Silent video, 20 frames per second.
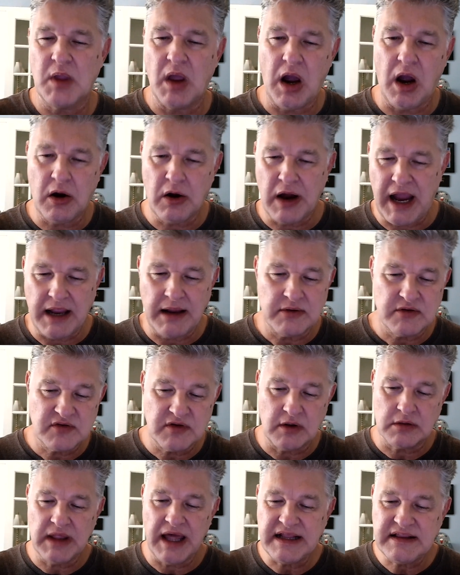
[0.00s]
All right,
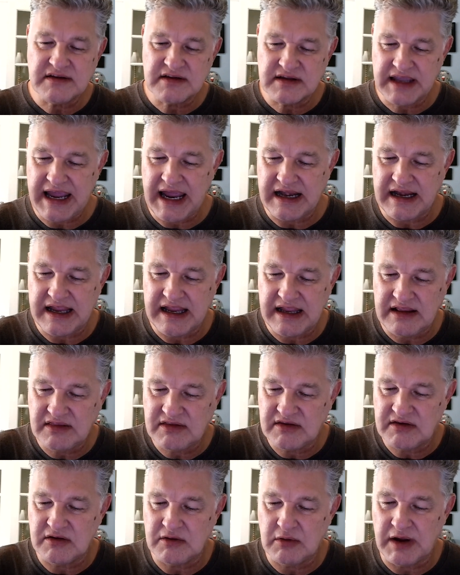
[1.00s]
so let's get
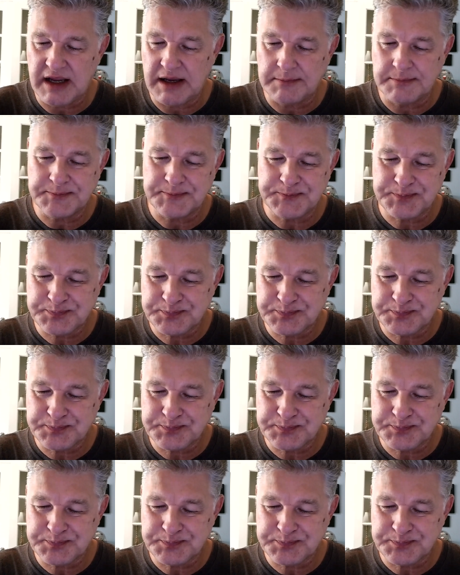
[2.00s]
into it